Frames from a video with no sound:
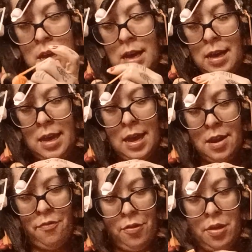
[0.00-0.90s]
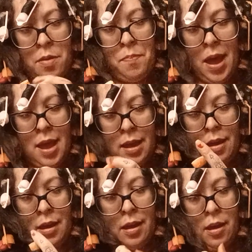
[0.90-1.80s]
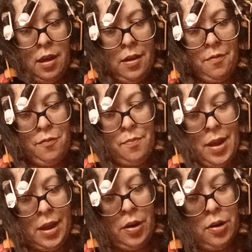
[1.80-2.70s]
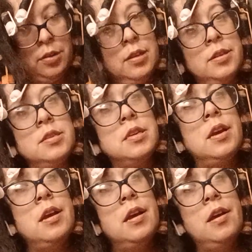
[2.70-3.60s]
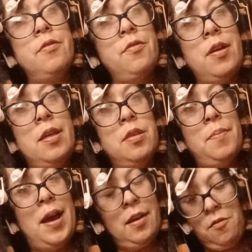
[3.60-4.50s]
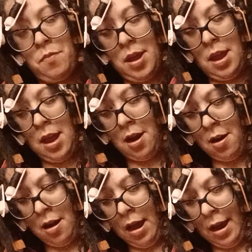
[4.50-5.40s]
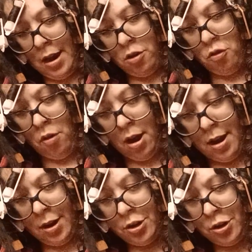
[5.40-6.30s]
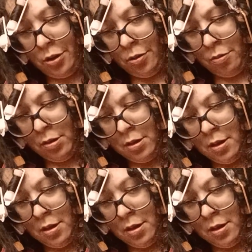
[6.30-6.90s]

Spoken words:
Again, for the back of my curlers and the back of my hair, I try to